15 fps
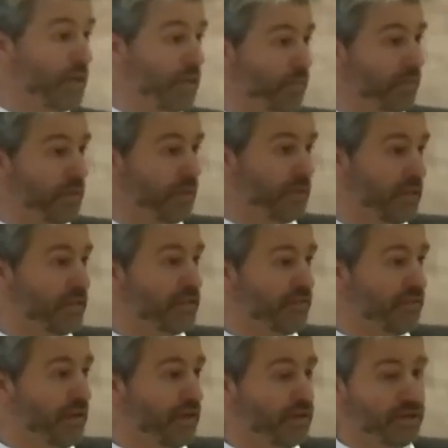people
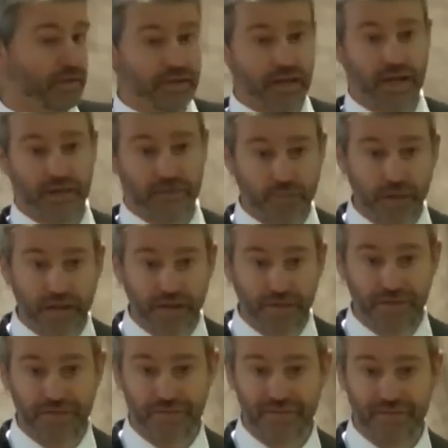identify your life with?
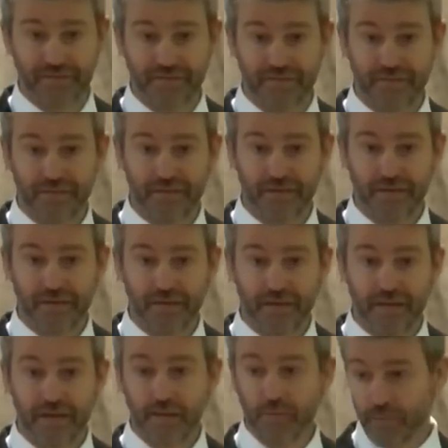
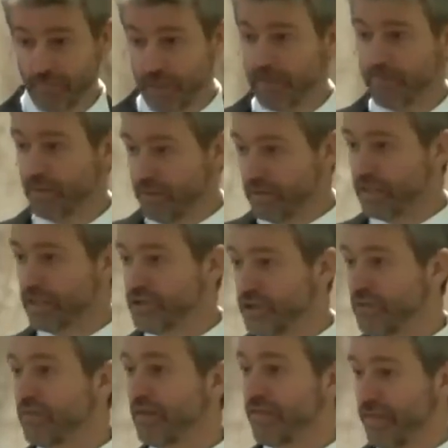That when people look at
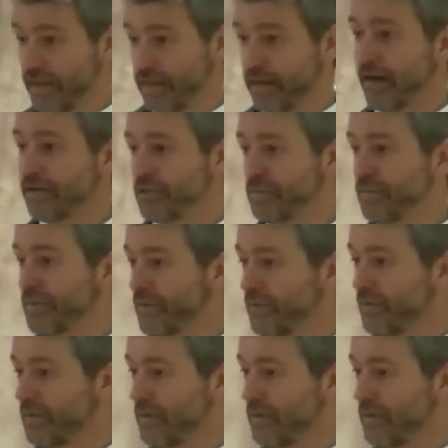you, they think gospel.